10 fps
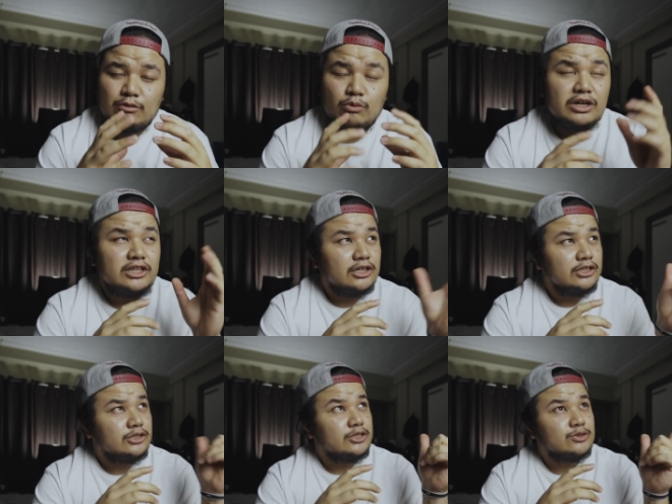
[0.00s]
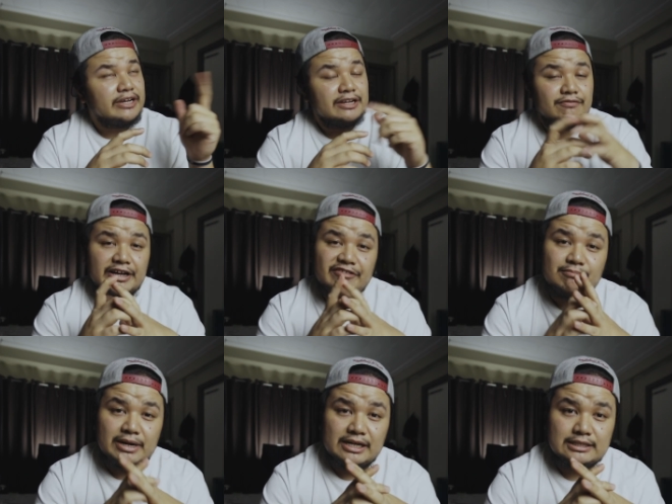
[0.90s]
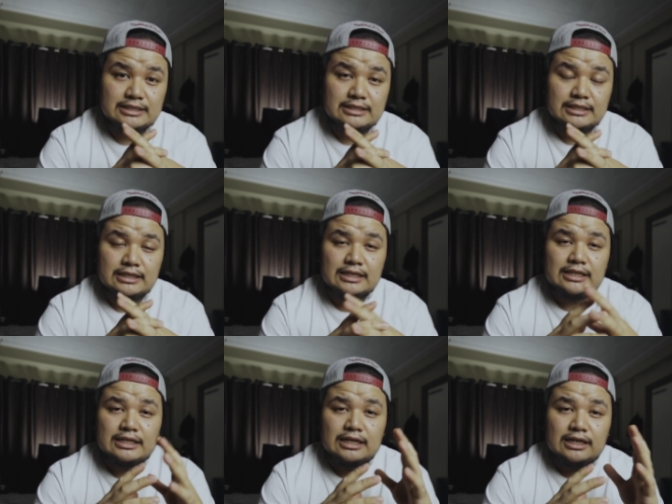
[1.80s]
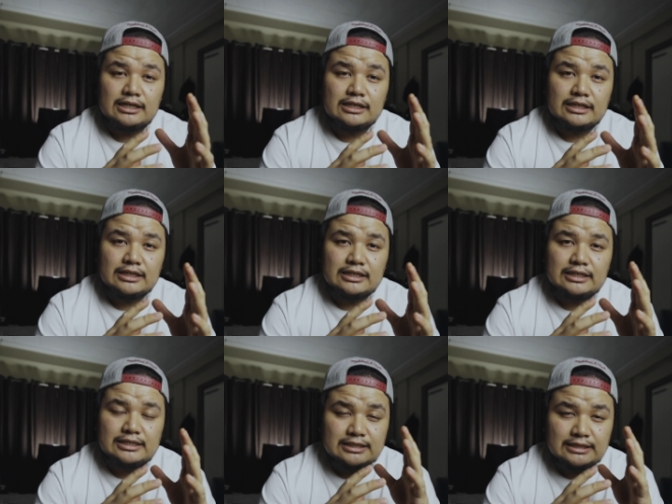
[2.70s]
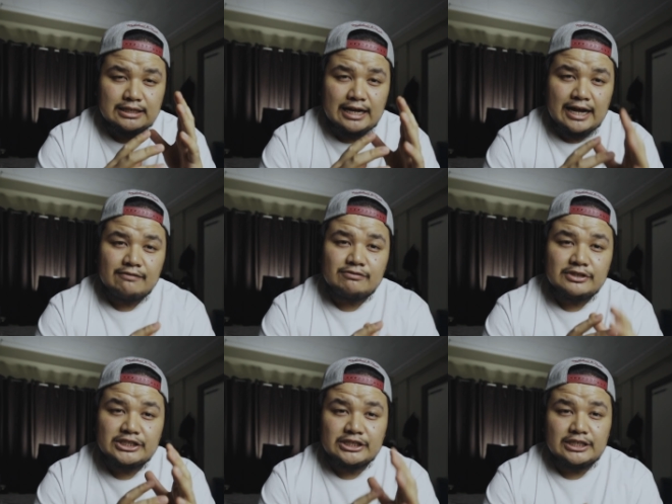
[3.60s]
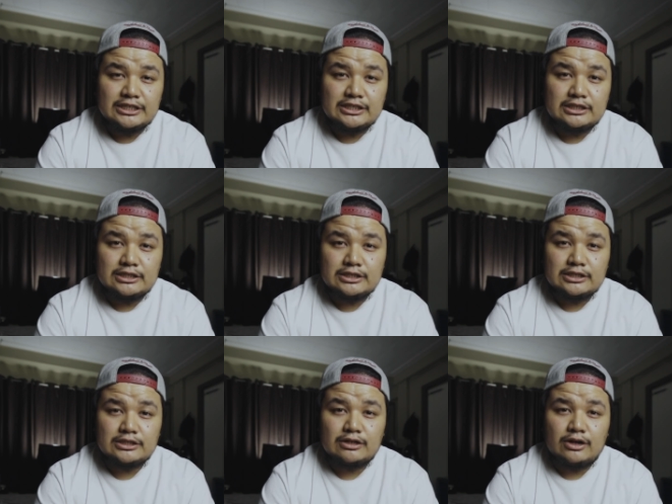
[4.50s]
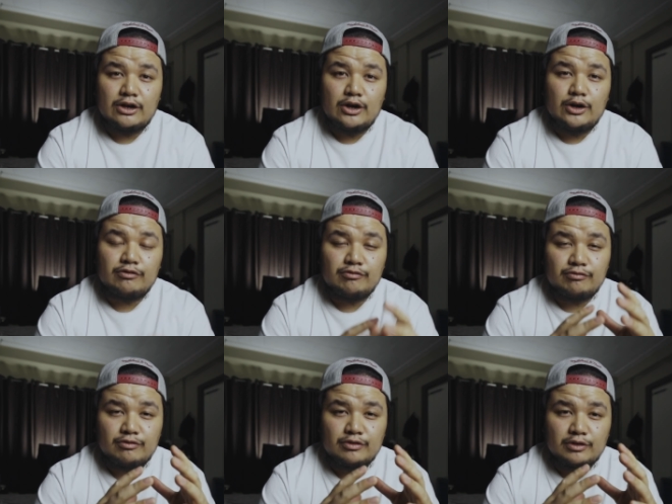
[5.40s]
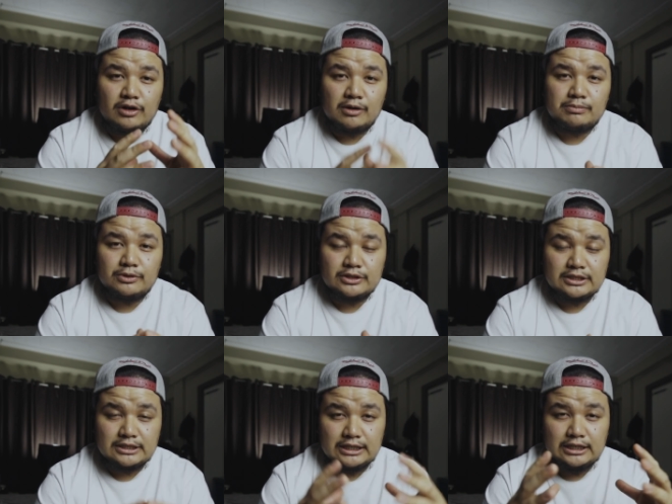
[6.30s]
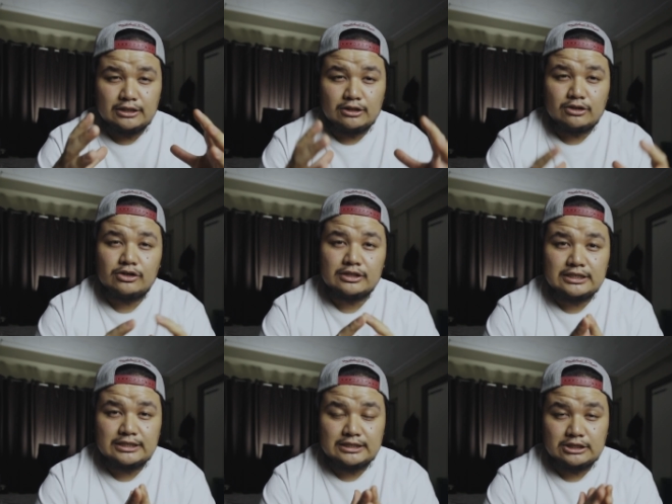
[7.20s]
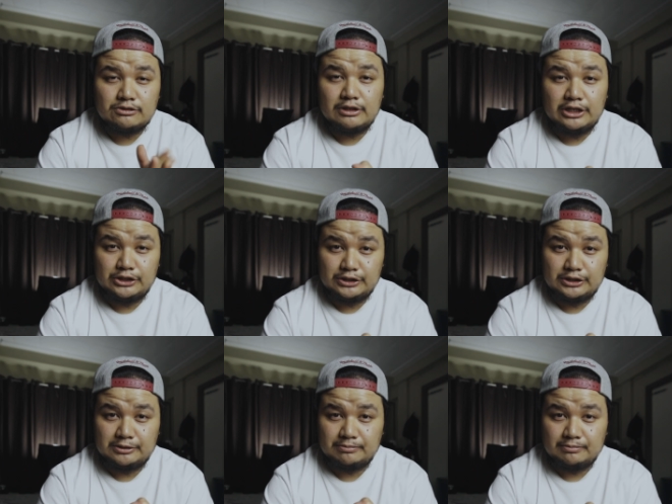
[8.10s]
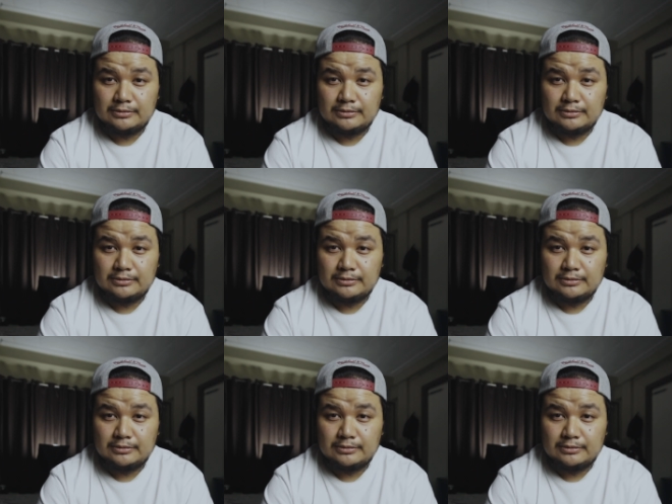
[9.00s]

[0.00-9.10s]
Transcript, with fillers: 125 miles is the average distance of couples in a long distance relationship.